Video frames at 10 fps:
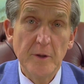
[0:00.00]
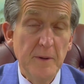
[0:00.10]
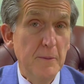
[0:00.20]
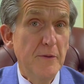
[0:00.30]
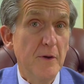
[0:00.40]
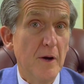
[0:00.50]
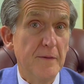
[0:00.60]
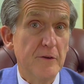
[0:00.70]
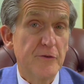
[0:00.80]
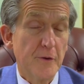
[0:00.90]
Good to be with you
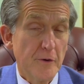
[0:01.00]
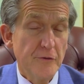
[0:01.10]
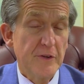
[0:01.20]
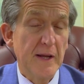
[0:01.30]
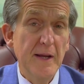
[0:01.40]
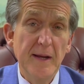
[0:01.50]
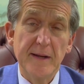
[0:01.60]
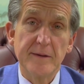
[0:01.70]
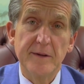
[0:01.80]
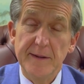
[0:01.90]
on this Thursday,
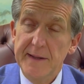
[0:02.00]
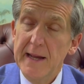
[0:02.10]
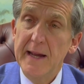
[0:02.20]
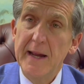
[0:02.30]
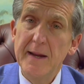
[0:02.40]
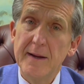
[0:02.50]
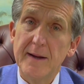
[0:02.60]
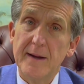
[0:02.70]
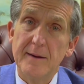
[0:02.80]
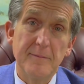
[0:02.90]
and today
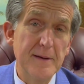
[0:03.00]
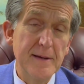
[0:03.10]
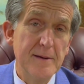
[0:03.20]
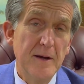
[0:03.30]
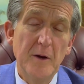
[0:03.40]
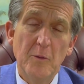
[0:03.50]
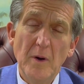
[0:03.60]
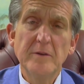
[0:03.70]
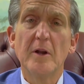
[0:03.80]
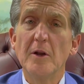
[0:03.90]
we
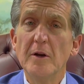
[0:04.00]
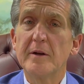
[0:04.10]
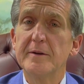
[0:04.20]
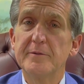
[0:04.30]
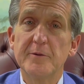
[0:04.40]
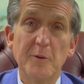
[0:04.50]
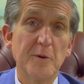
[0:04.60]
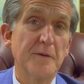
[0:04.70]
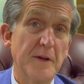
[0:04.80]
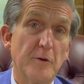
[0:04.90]
want to look
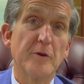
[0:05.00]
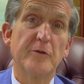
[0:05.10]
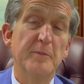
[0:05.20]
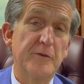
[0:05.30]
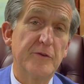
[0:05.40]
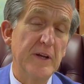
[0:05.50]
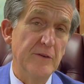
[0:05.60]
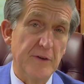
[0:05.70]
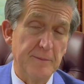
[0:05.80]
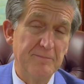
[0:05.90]
toward the Christmas
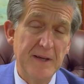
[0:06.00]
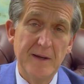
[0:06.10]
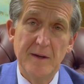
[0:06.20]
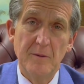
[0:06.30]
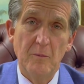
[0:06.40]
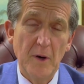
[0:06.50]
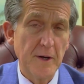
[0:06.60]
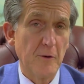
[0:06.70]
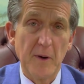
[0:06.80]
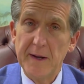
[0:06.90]
season.
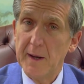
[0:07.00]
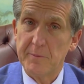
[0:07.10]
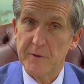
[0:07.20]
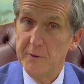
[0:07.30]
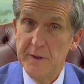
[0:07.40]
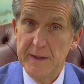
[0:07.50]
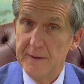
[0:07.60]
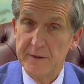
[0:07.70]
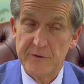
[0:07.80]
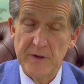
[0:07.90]
What a great
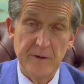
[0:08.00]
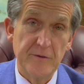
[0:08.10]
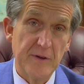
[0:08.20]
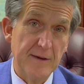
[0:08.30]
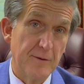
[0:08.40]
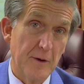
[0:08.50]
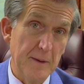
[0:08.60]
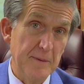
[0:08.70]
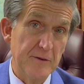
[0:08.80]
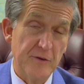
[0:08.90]
opportunity this is. I've
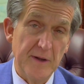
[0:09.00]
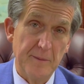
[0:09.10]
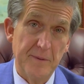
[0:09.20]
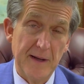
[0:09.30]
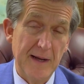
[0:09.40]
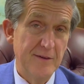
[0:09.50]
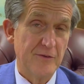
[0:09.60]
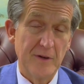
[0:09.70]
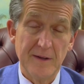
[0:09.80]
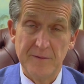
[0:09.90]
already mentioned it, but I
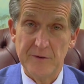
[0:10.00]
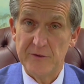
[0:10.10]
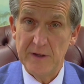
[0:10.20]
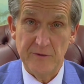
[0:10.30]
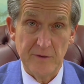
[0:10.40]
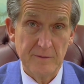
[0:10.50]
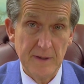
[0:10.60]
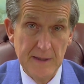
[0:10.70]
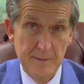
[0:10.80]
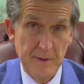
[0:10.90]
just love this
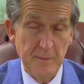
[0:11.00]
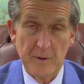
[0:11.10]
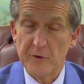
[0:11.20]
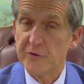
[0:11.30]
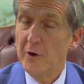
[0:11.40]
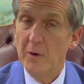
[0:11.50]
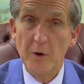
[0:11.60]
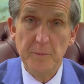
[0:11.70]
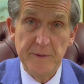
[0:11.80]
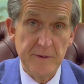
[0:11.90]
season. People are
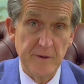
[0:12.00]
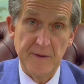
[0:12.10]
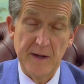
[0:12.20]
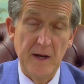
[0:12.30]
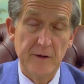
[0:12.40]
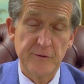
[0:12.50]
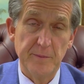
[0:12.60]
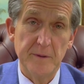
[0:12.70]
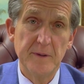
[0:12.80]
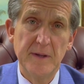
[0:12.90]
so open to the
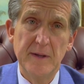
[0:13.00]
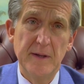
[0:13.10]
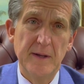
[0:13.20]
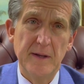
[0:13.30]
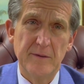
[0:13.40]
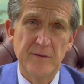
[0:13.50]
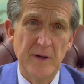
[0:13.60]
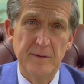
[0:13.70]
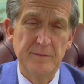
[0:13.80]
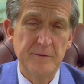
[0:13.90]
gospel.
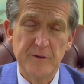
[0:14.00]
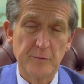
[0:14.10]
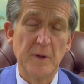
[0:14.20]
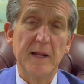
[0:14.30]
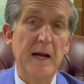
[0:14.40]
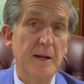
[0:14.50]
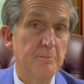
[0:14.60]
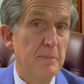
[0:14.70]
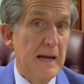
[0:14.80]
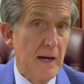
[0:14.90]
It's just really
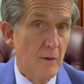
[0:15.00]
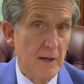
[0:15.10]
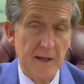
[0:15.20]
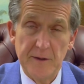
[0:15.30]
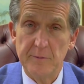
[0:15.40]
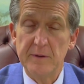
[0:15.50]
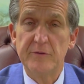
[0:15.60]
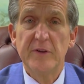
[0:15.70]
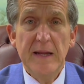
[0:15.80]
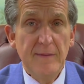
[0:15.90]
unparalleled.
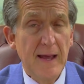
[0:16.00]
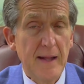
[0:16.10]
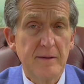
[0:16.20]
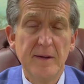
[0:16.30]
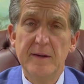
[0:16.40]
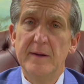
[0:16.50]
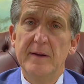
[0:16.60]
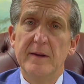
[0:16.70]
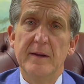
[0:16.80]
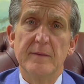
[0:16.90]
We've seen that
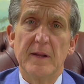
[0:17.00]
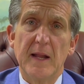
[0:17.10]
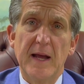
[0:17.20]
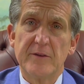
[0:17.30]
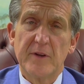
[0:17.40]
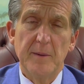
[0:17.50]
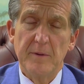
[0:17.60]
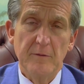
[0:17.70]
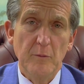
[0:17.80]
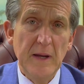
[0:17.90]
in the last
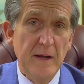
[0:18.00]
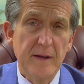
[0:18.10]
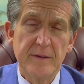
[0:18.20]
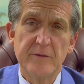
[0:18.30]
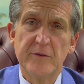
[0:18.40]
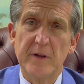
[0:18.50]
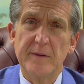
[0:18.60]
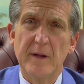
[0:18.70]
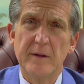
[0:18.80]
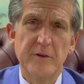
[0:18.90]
couple of weekends,
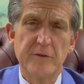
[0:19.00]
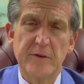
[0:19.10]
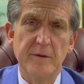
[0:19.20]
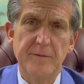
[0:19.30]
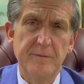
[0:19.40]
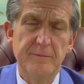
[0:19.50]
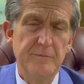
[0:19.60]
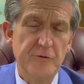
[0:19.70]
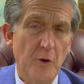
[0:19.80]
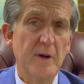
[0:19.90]
and just the
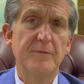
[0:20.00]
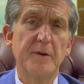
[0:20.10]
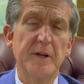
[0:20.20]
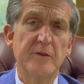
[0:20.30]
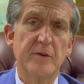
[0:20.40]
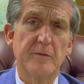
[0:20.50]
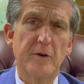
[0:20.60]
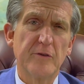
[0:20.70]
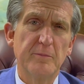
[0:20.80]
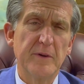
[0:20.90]
joyfulness
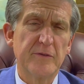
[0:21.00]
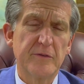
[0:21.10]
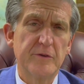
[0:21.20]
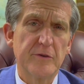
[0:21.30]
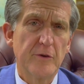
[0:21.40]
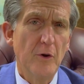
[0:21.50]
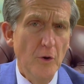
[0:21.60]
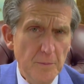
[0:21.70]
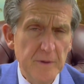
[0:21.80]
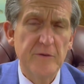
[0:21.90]
of Christmas just
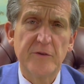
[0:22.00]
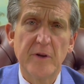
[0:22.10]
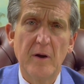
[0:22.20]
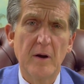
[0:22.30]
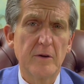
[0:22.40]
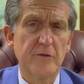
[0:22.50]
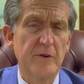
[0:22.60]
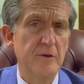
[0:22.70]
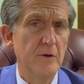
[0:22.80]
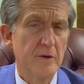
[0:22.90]
opens
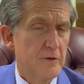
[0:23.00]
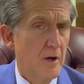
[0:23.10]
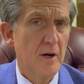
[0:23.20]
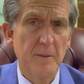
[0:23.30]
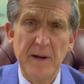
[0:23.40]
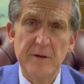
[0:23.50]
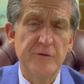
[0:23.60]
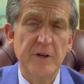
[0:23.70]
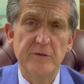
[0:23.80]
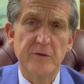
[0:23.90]
hearts, and you can talk
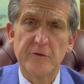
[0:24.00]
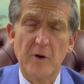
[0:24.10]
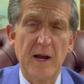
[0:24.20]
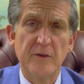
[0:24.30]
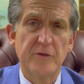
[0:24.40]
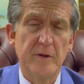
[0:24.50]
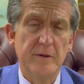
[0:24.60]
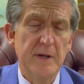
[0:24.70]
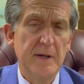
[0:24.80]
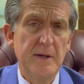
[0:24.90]
about Jesus Christ,
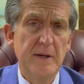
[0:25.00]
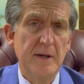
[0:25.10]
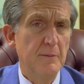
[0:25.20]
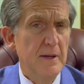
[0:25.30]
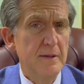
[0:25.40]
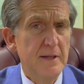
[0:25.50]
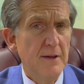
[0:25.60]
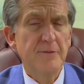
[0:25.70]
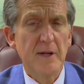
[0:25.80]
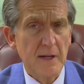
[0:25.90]
and we
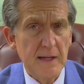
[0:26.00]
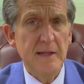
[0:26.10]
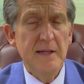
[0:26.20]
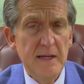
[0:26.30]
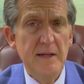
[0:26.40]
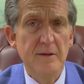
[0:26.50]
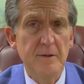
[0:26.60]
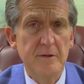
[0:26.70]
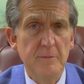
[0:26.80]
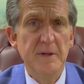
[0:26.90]
definitely
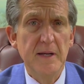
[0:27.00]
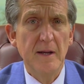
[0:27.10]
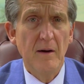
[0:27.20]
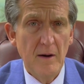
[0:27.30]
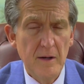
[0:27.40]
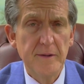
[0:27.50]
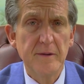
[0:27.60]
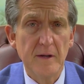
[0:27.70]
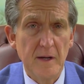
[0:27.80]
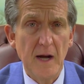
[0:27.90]
need to be
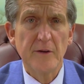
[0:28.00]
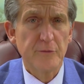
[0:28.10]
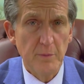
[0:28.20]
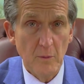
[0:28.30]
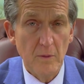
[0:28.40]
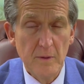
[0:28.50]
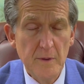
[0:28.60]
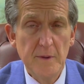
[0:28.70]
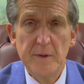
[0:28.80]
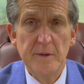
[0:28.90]
on gospel